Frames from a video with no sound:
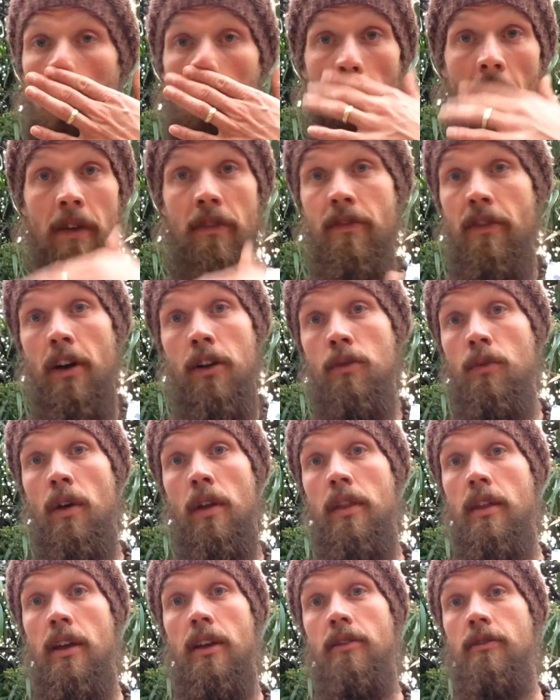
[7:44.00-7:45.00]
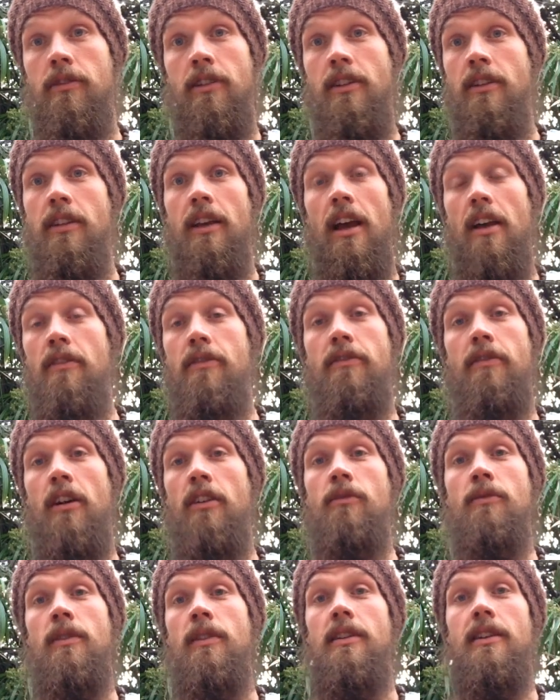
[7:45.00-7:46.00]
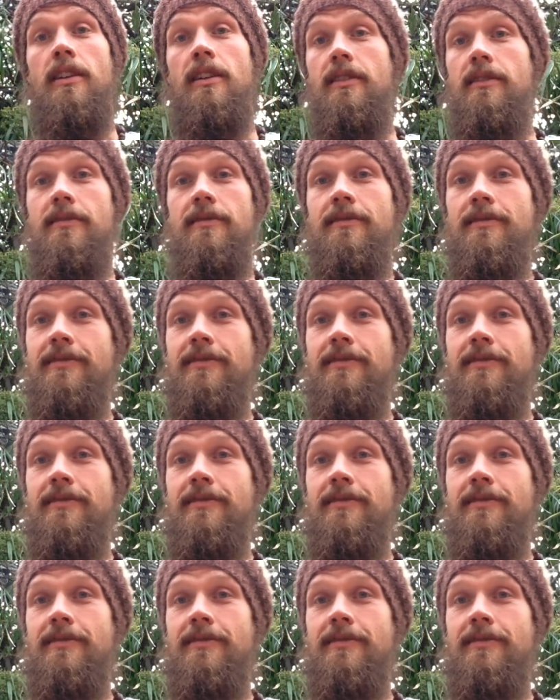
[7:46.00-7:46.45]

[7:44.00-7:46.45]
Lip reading: have fun with it. Really have fun with it.